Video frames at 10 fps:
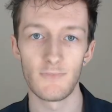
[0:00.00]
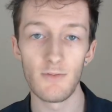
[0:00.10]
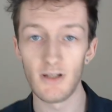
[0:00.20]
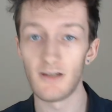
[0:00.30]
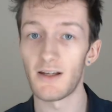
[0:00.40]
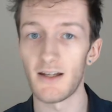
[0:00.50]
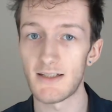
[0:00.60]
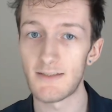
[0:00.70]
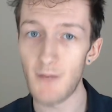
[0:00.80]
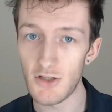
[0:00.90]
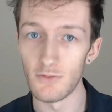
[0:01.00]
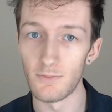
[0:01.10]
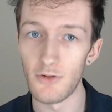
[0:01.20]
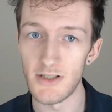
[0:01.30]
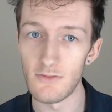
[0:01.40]
you mean like a special
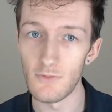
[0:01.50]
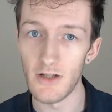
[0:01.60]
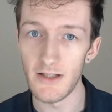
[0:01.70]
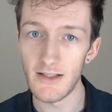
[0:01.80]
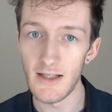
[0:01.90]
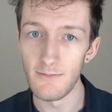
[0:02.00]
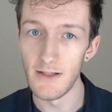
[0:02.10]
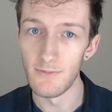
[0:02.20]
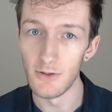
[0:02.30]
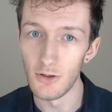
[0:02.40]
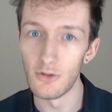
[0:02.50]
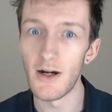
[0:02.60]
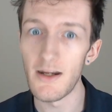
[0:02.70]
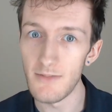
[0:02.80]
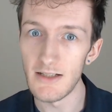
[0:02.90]
prison where they keep people who are
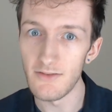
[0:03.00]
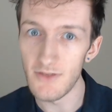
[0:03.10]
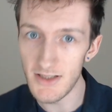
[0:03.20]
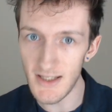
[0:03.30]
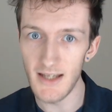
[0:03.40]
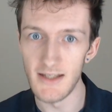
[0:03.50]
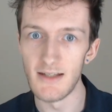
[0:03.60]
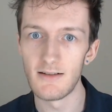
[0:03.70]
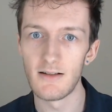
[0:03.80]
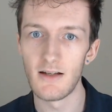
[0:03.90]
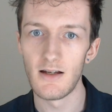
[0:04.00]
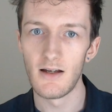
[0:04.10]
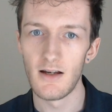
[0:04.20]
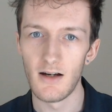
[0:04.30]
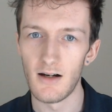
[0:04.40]
enemies of the state?
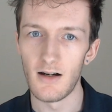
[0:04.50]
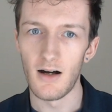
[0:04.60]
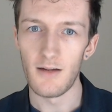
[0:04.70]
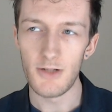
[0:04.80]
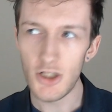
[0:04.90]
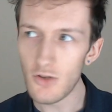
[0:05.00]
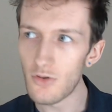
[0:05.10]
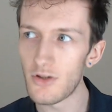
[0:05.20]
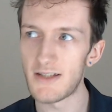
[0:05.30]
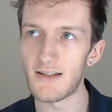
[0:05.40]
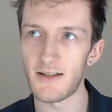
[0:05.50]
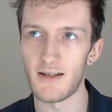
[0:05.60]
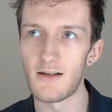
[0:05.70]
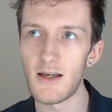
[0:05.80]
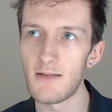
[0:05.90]
I'm sure there's like a
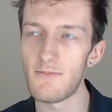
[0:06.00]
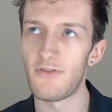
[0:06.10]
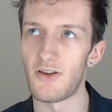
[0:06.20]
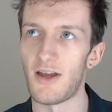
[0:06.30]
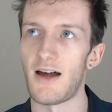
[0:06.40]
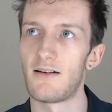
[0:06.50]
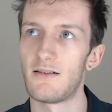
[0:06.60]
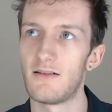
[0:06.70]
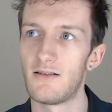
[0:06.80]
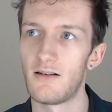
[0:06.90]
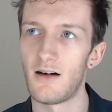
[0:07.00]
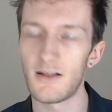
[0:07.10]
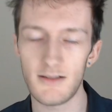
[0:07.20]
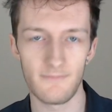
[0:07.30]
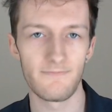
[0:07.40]
name for that. I,
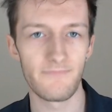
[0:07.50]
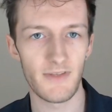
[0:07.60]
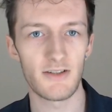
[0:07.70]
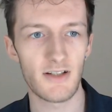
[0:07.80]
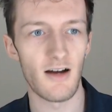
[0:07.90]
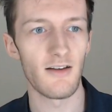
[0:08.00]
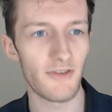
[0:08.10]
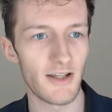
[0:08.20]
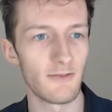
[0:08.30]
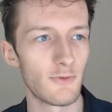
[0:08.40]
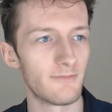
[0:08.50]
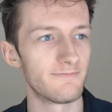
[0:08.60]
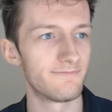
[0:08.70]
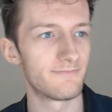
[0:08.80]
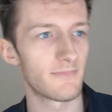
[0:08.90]
I just can't think what.
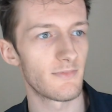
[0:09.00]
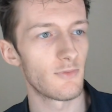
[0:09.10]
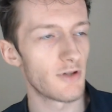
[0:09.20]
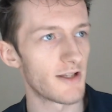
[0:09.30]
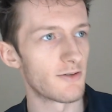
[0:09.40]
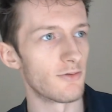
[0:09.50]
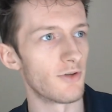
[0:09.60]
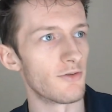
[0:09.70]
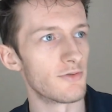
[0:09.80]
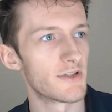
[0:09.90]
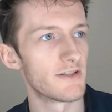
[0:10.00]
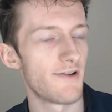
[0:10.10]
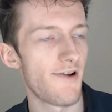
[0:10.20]
What do they call those?